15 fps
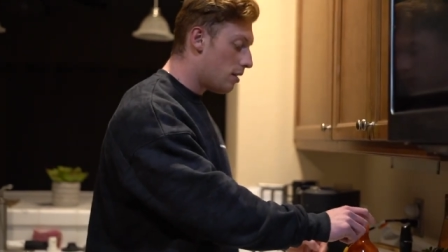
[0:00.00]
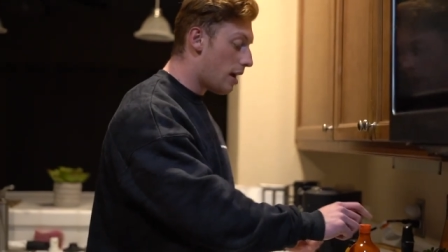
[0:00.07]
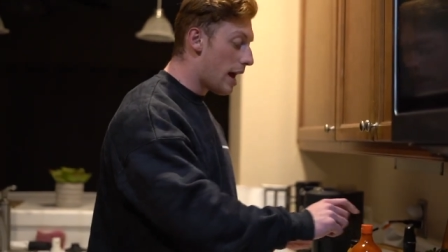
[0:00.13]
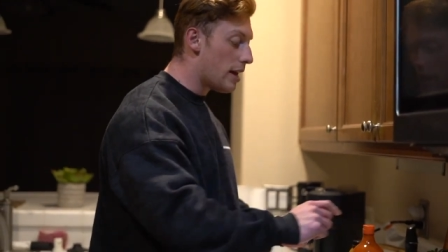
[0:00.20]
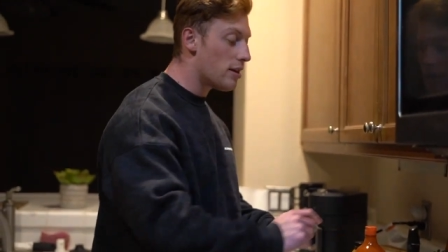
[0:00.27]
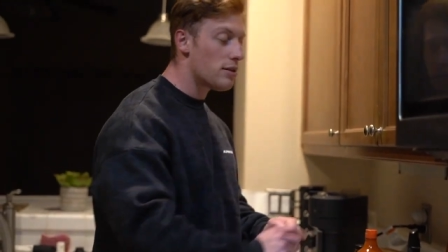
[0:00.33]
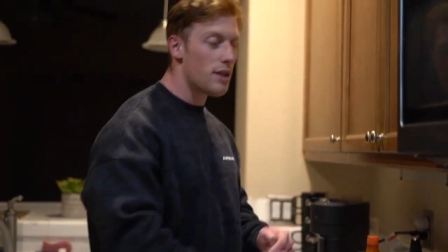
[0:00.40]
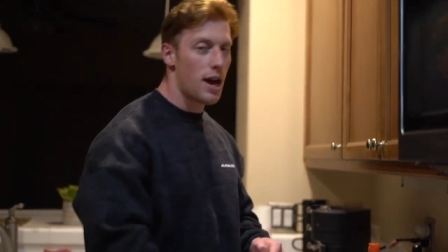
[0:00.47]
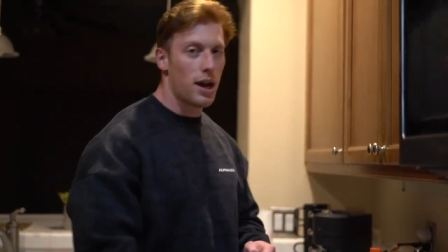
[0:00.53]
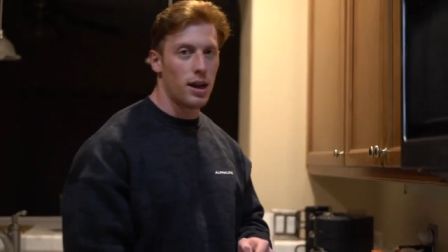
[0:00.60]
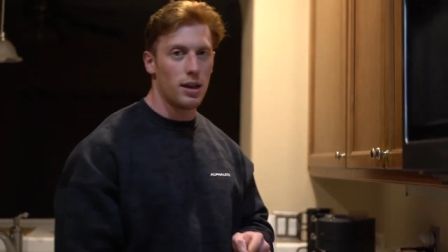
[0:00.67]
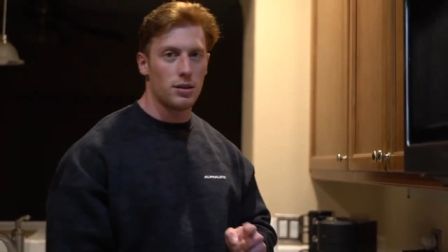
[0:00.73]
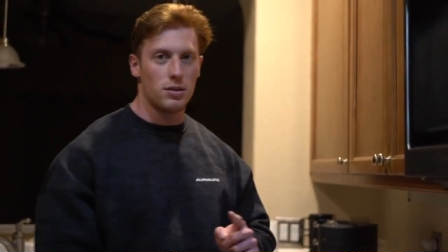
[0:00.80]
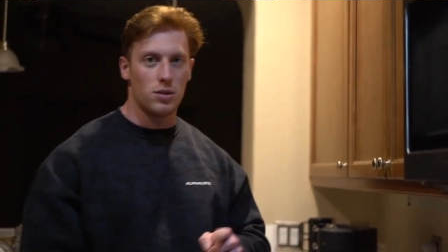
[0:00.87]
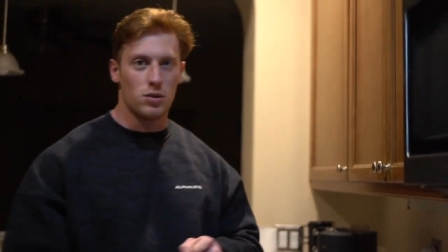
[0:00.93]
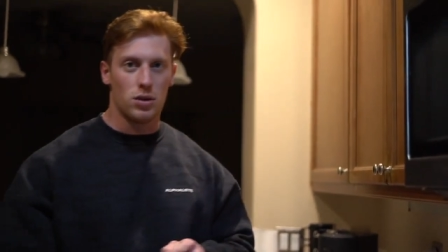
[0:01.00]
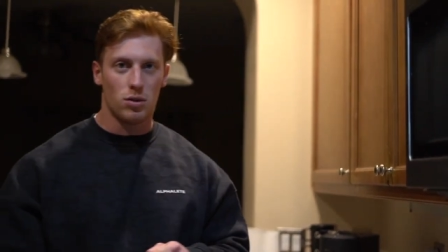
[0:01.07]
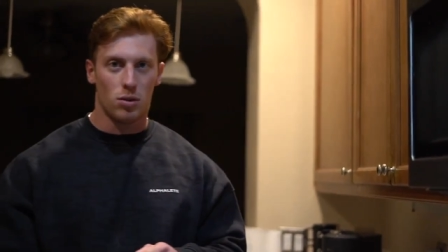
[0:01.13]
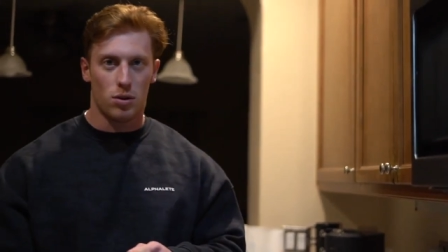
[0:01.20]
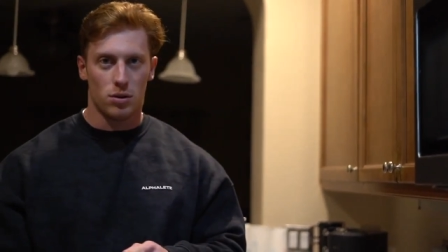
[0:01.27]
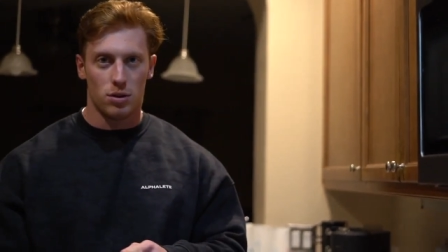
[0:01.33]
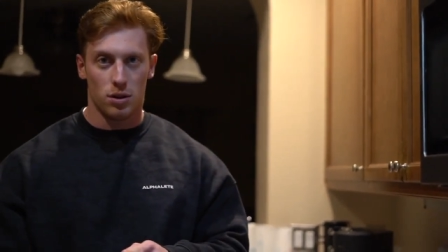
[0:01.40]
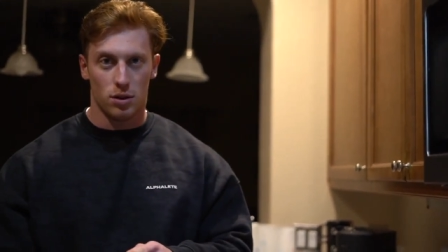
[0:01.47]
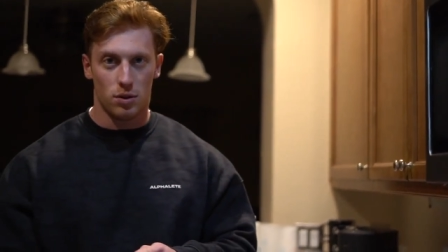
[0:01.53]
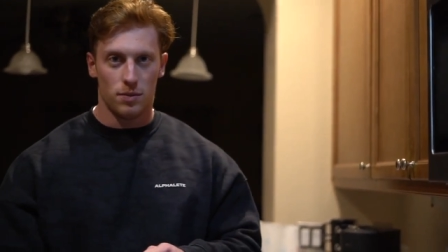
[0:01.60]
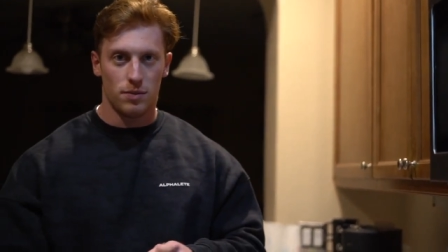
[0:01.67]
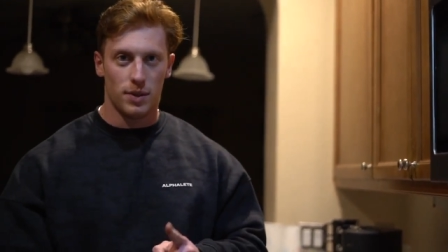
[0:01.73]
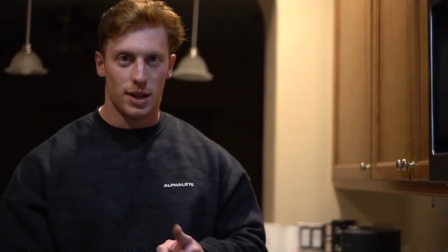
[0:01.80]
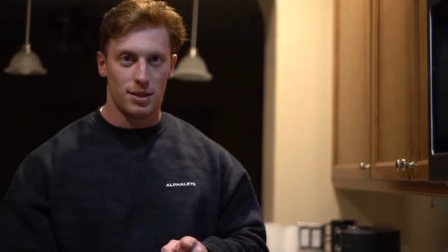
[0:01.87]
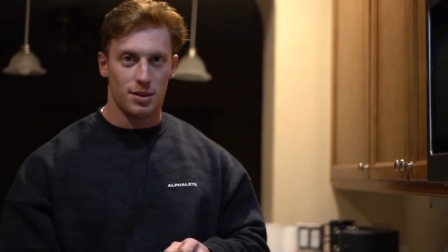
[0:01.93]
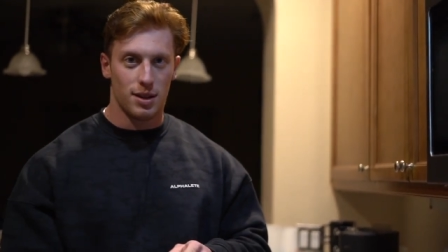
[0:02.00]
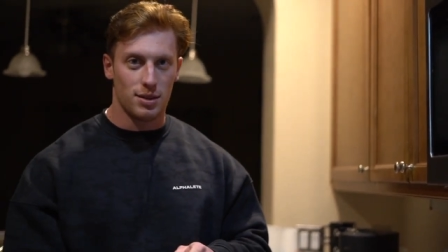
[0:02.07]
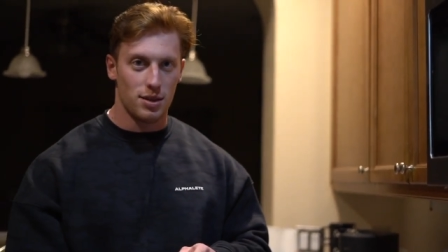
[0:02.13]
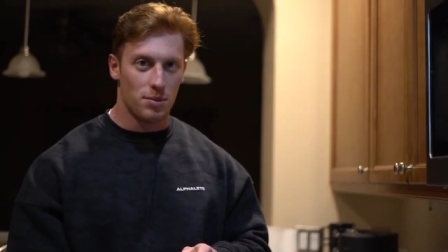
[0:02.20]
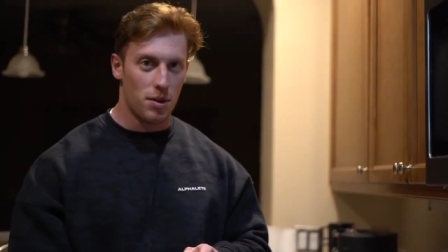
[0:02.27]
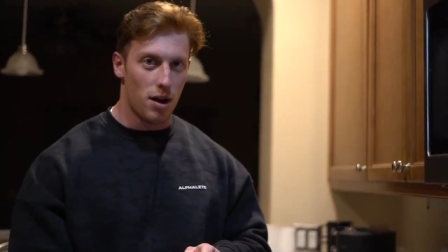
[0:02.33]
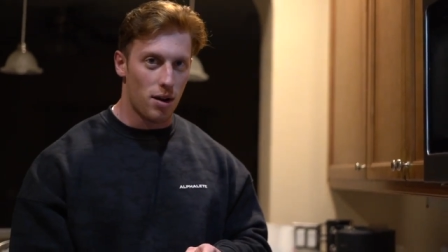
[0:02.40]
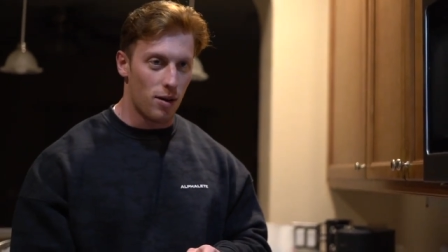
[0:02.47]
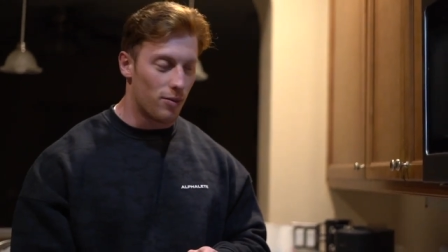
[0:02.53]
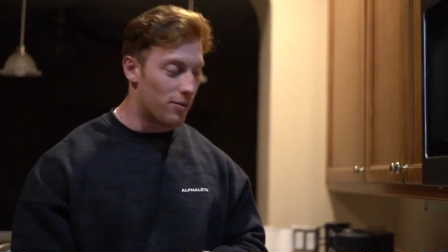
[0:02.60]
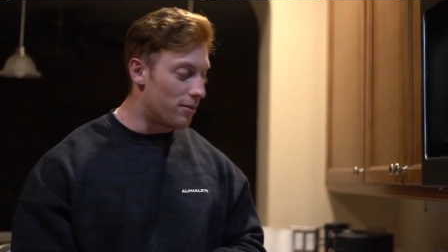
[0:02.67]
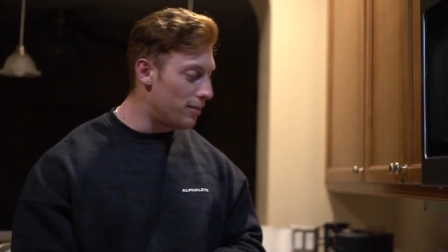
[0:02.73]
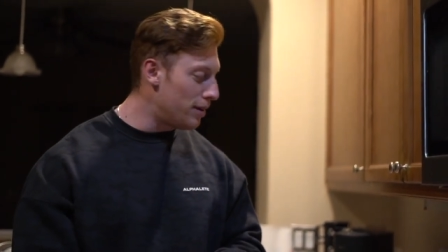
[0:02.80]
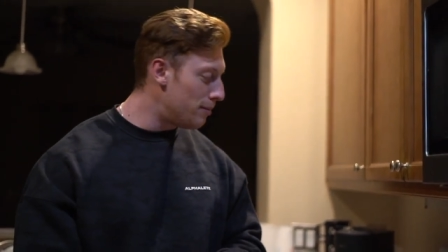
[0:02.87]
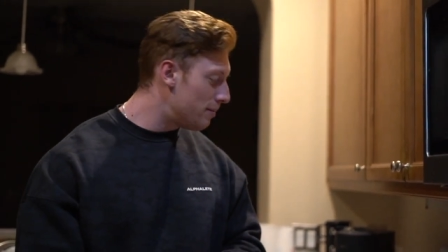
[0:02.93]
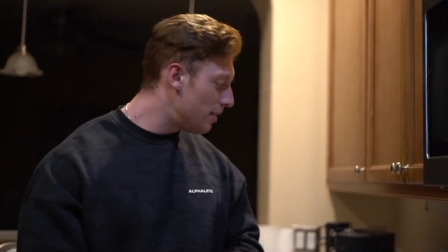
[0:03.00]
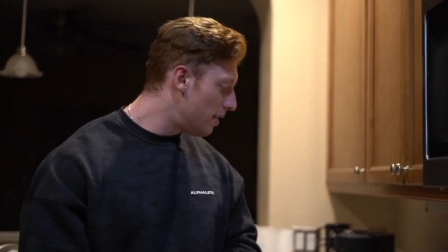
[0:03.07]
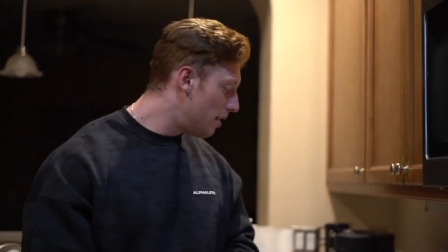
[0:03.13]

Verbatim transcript: I just had a sushi roll too that Stacy brought home for me.